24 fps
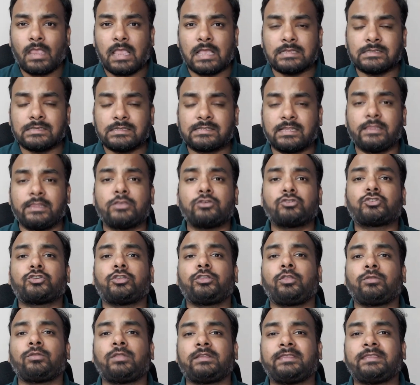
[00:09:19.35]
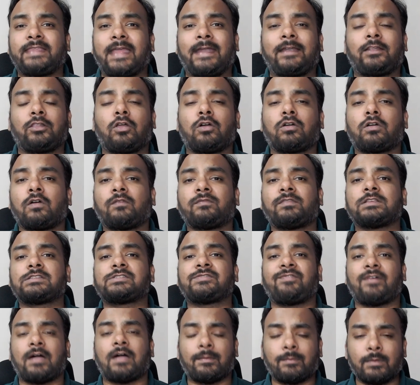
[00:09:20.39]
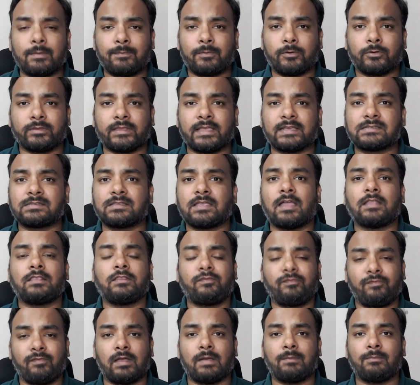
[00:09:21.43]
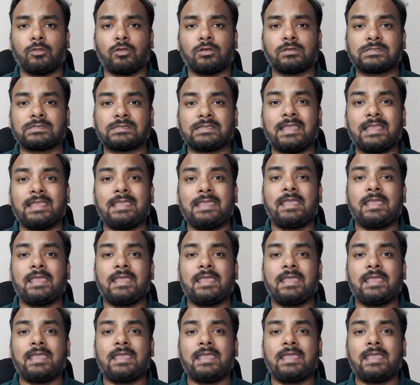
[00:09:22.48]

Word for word: solution to the deadlock of this farmer protest and the farm laws,